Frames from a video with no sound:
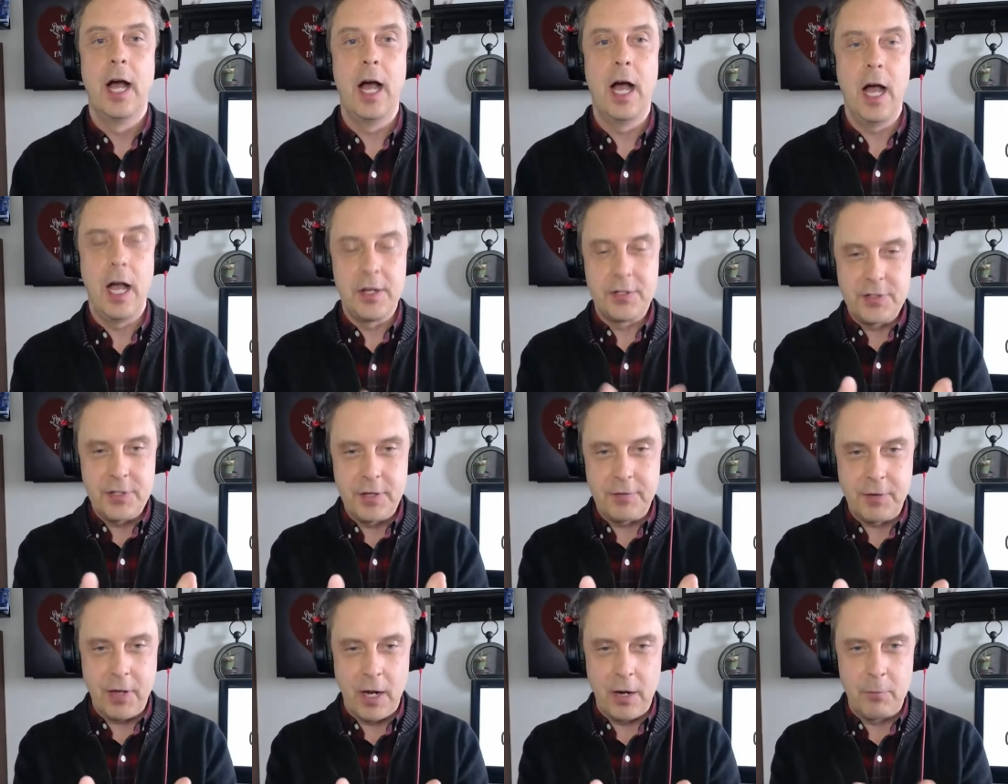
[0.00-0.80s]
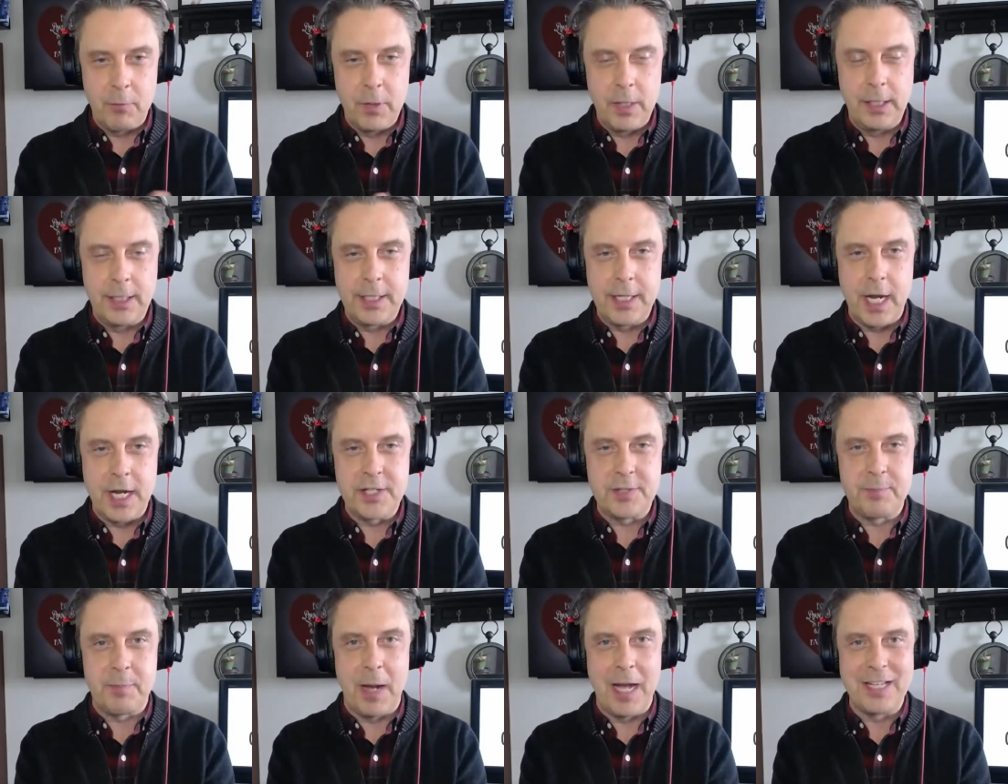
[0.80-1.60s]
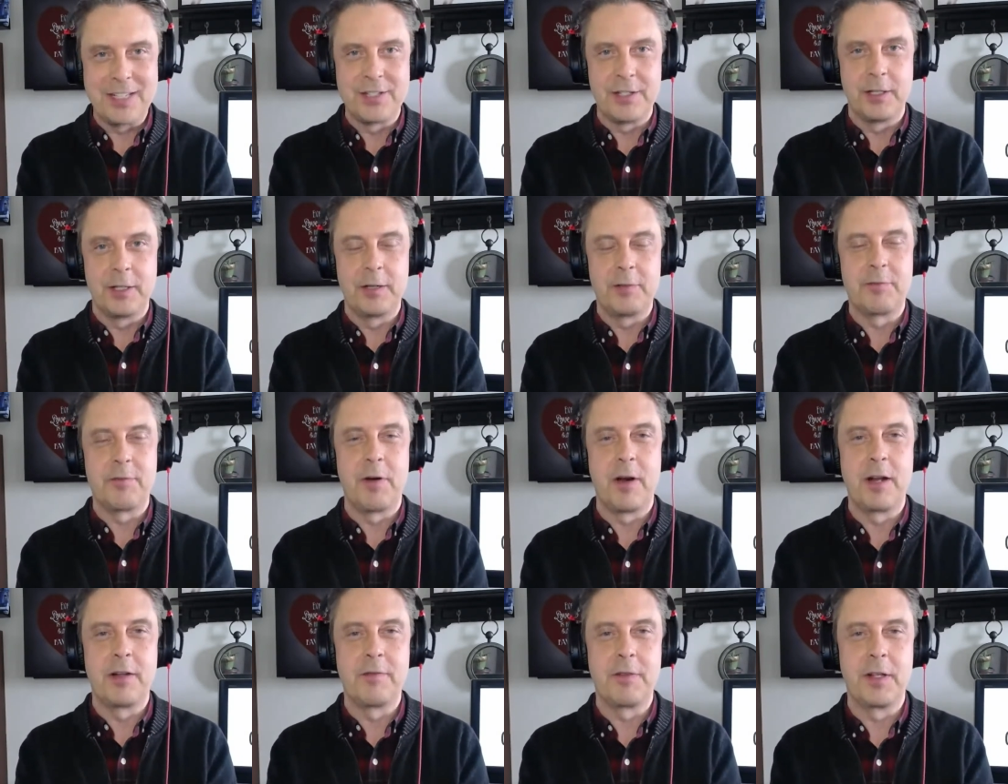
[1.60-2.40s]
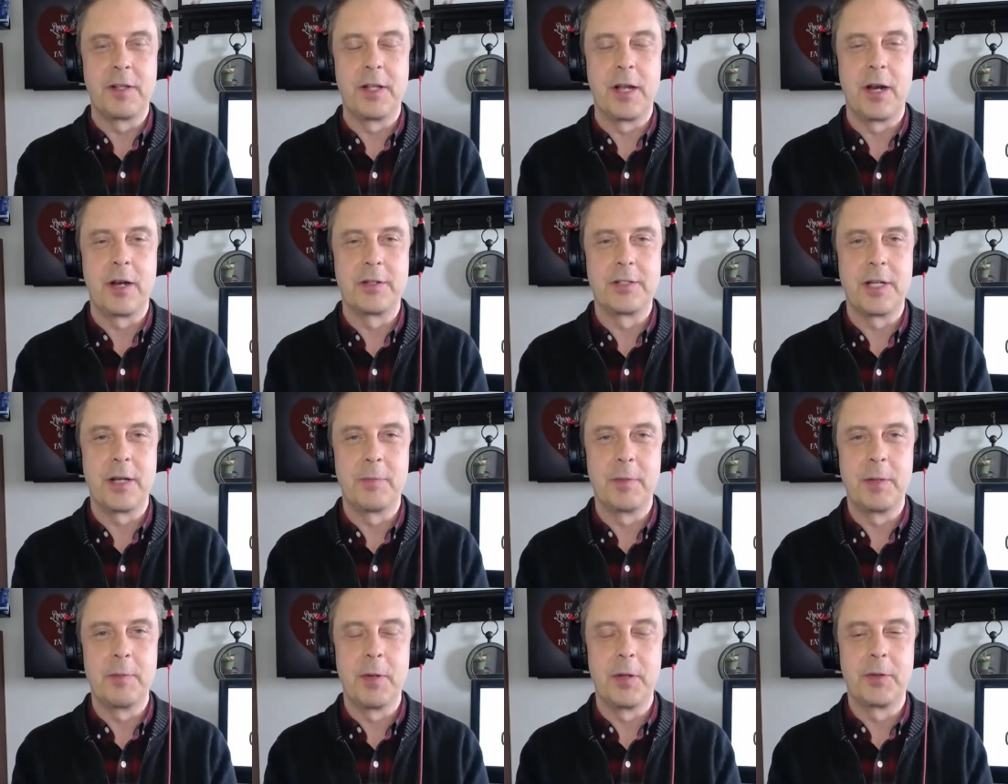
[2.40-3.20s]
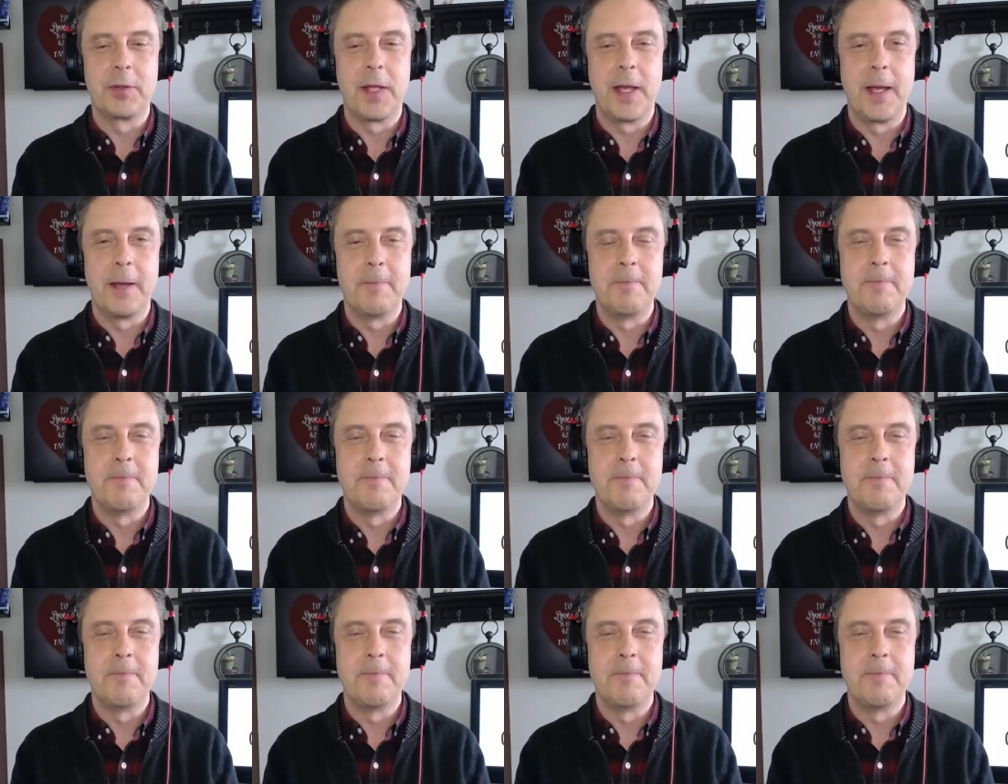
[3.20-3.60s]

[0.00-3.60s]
Uh, I see you've got a really nice puzzle in front of you there. Tell me about that.